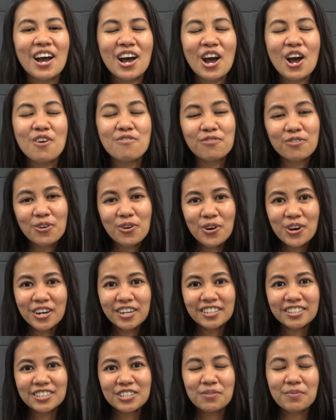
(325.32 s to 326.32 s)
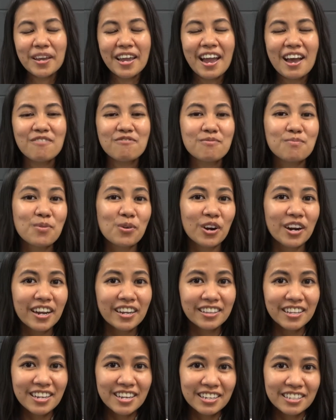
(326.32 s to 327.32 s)
Of course, you may have more
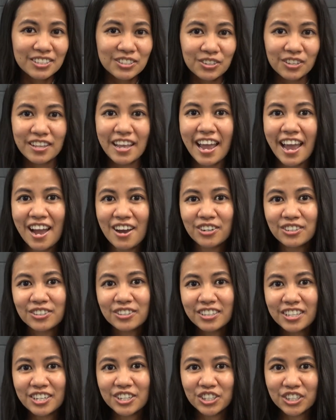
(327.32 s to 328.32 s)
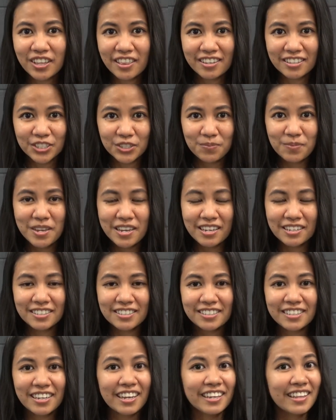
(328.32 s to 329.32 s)
ideas on how to teach this
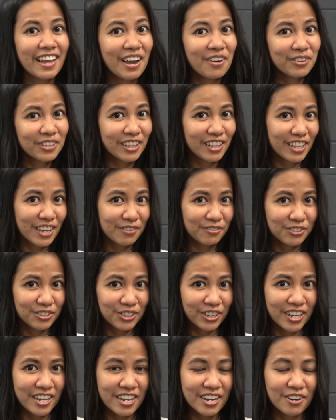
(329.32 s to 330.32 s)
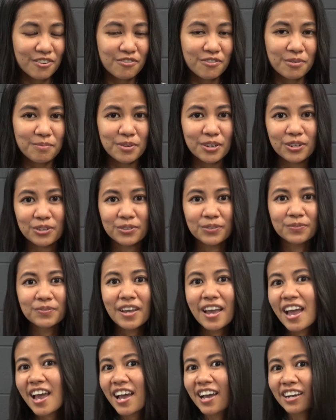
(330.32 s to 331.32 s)
piece, and I would love to hear from you.
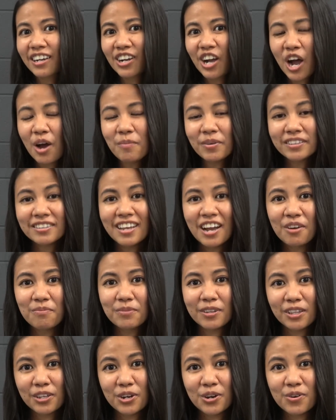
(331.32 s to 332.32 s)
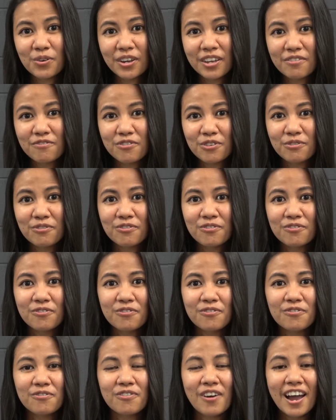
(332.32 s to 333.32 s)
Comment down below if you
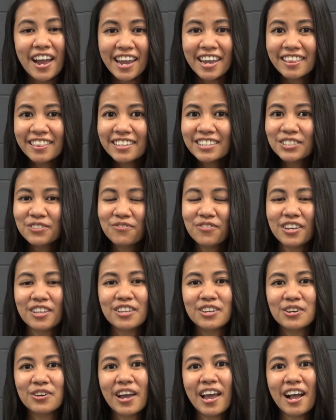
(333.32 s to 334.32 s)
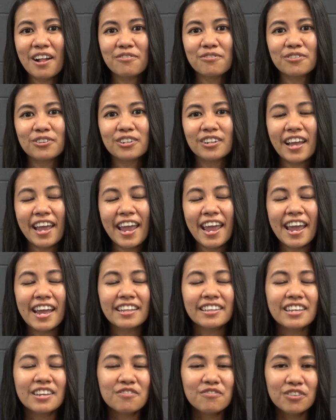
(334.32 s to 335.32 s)
find this video helpful
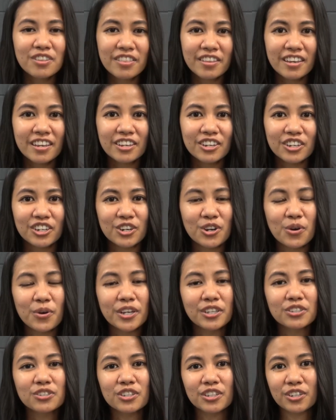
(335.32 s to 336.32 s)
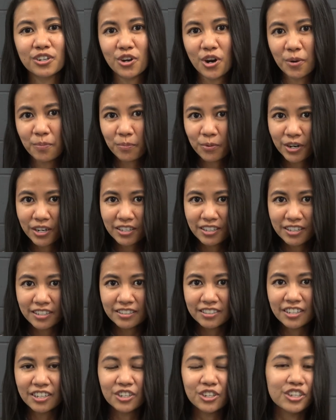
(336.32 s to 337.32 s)
and if you think you're going to incorporate
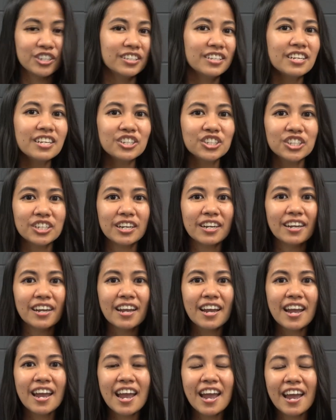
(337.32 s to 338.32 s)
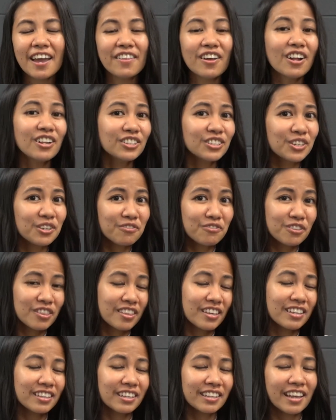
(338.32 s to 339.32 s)
it in your teaching. And also if you
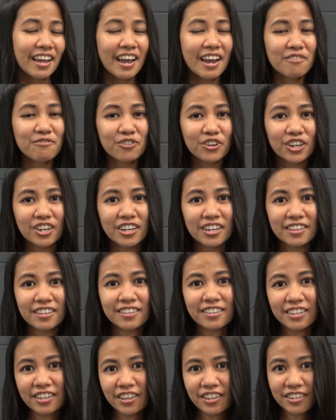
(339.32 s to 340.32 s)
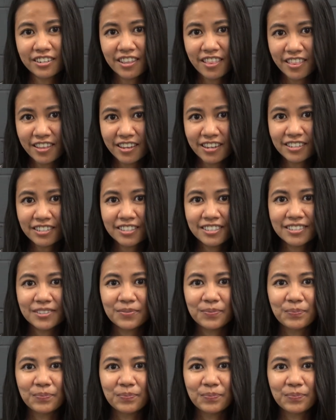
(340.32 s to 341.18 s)
think that I have forgotten other things.